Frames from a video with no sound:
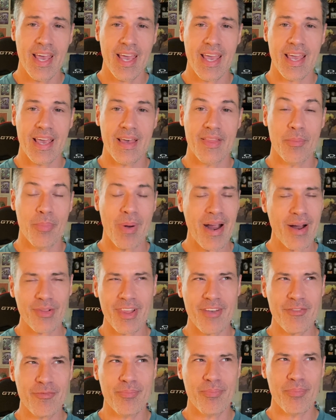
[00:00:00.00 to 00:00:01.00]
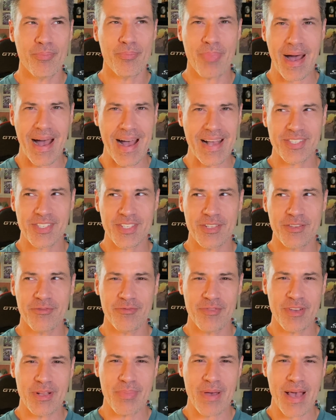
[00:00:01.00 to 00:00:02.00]
And the buyer left positive
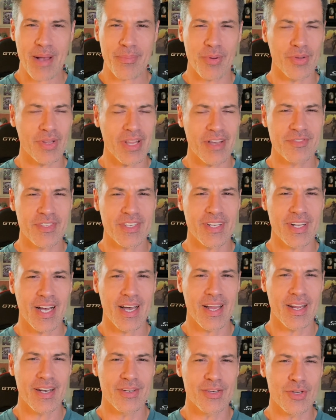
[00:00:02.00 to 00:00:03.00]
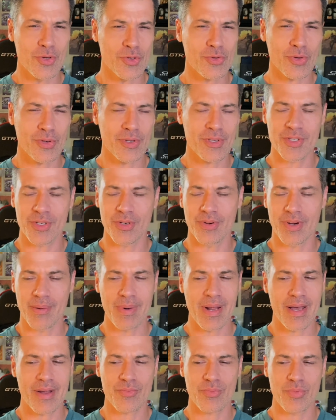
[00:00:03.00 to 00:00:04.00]
feedback, but left it on neutral. So I'm
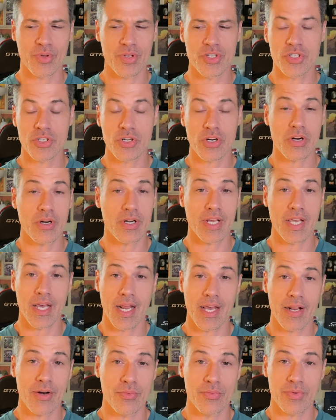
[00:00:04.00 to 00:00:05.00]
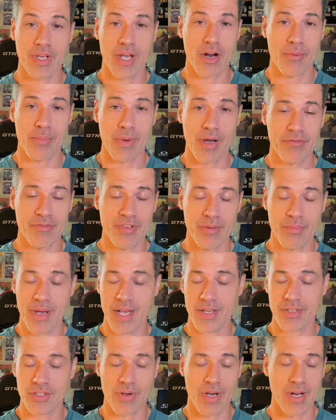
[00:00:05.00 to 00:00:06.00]
not really sure. And again, I don't care about
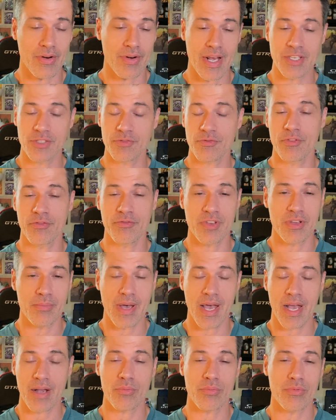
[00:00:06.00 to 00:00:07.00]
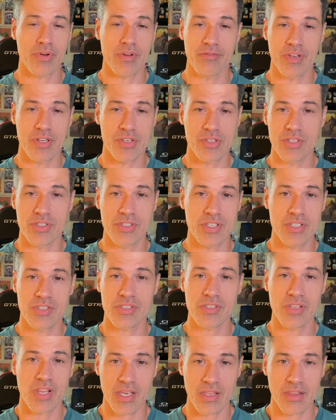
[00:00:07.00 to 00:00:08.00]
feedback, so I don't ask for feedback revisions.
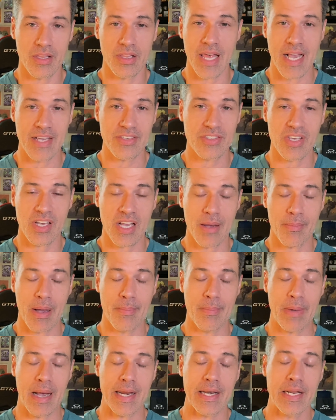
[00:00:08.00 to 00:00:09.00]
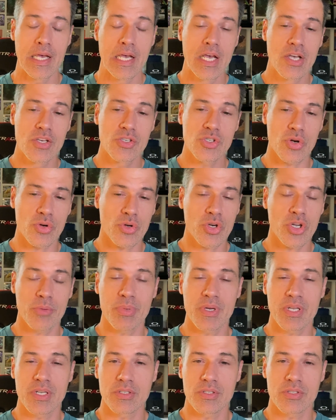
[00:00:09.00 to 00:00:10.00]
It's like the last thing on my mind. So it could have
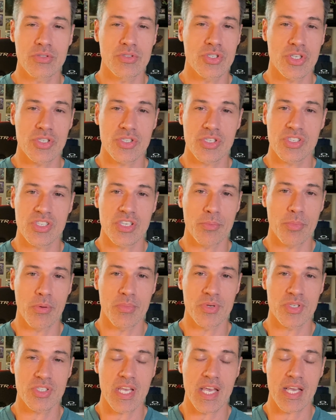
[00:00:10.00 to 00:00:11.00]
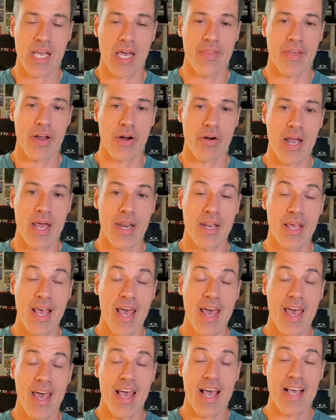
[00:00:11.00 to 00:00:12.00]
been just a simple mistake on their end.
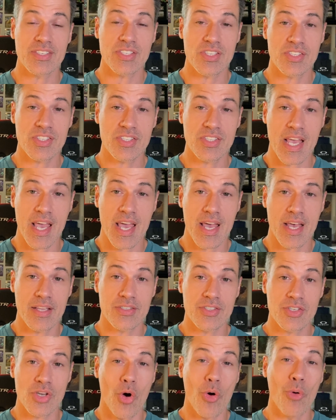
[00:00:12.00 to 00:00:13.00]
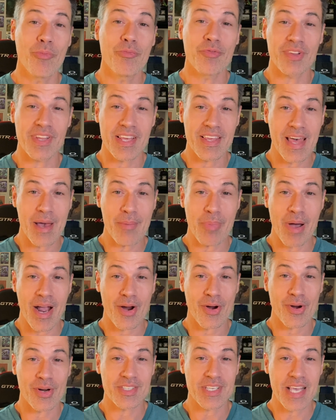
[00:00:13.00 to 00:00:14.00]
As it stands, hopefully that
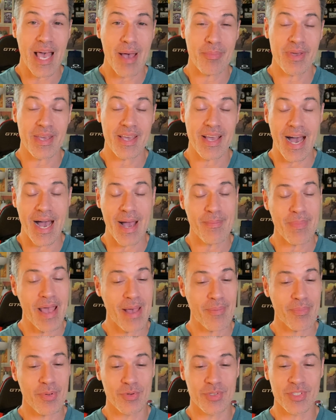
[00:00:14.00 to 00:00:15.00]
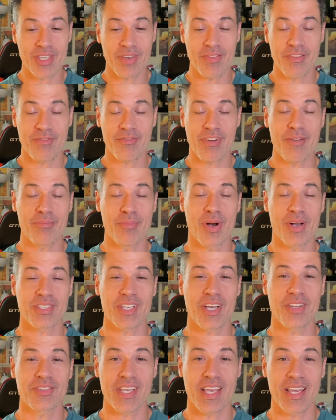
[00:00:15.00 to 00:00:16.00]
buyer is happy. I'm happy with $75.
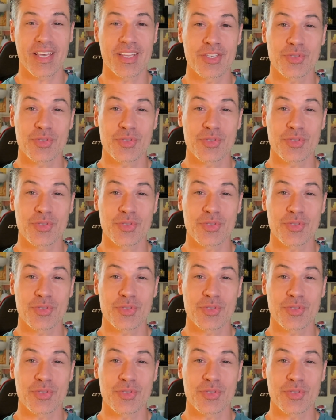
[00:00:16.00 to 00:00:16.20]
I'll take it.